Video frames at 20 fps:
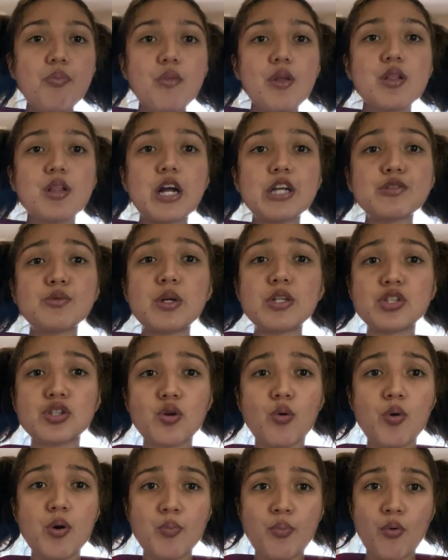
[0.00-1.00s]
That's why it's
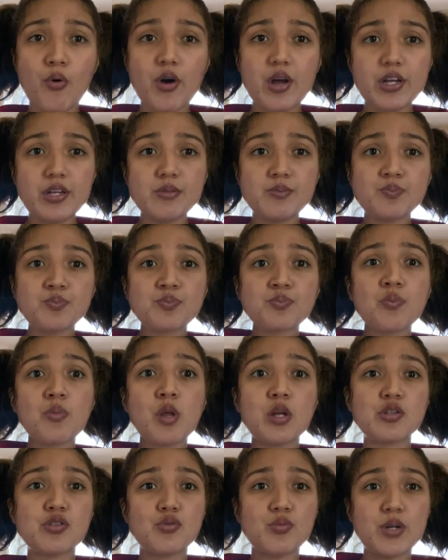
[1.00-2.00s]
so important
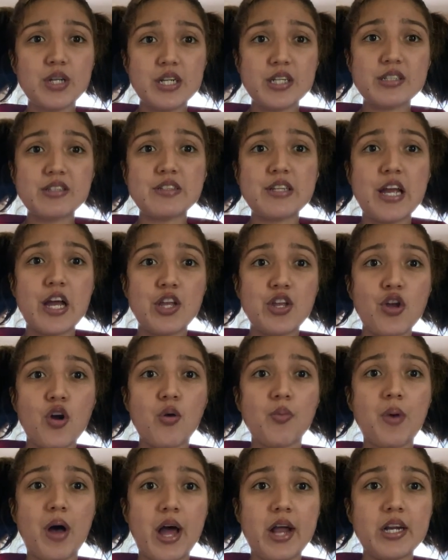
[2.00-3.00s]
to understand
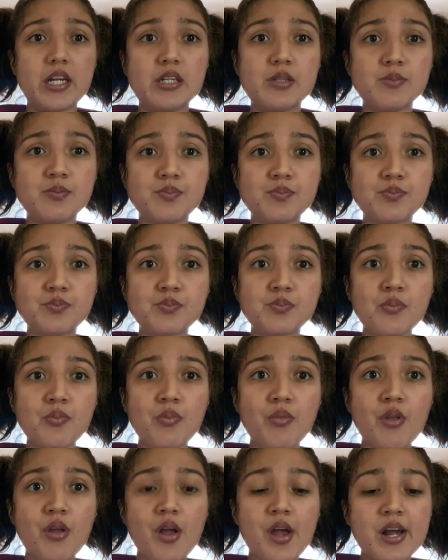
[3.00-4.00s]
your body.
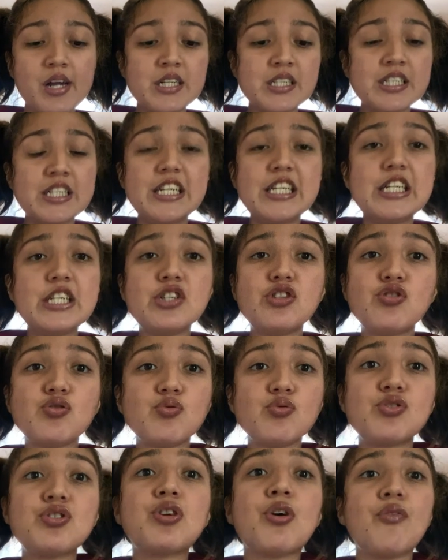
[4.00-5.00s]
Eat
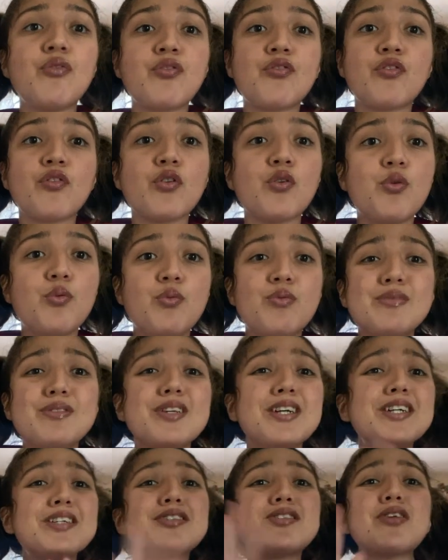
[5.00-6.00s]
you some fruit.
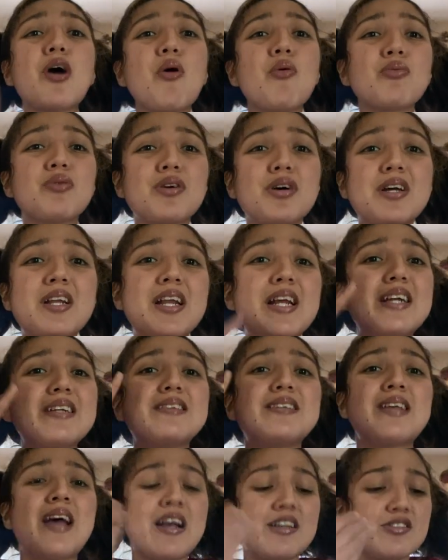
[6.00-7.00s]
It's so good.
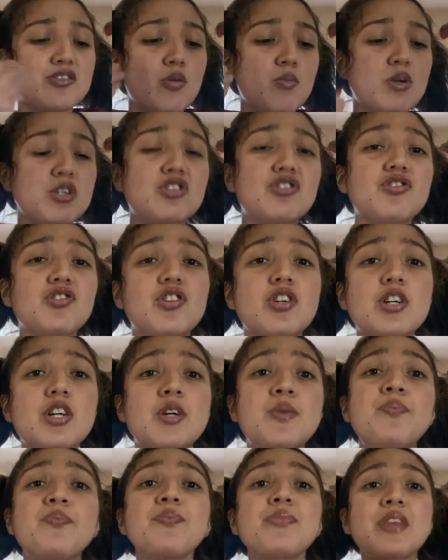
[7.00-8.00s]
It has so much
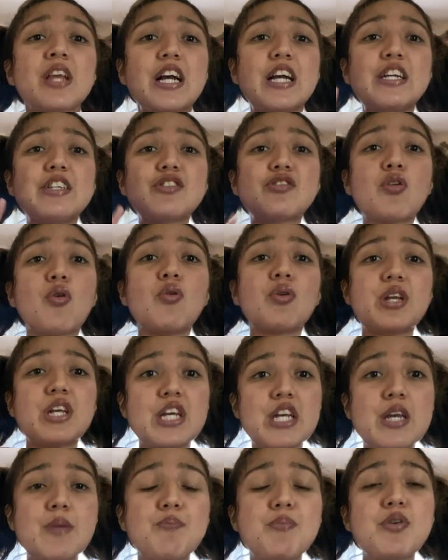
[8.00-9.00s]
sugar. It's going to
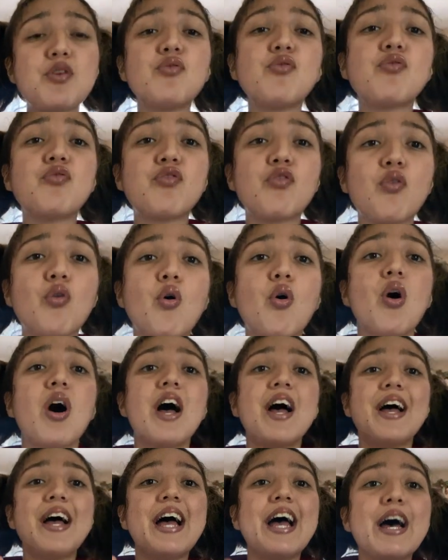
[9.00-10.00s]
keep you full.
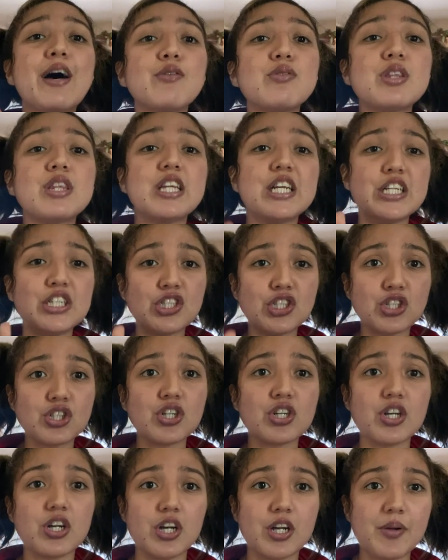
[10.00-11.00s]
Healthy
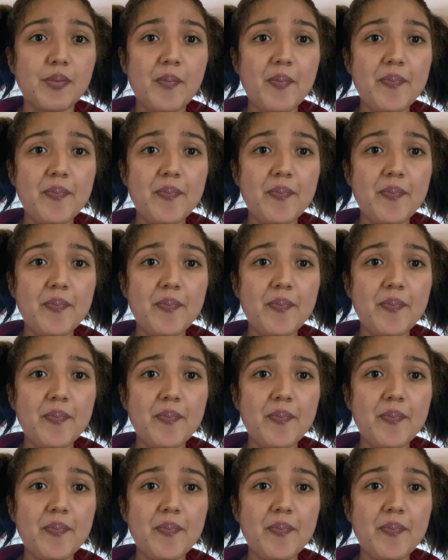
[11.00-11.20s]
sugar.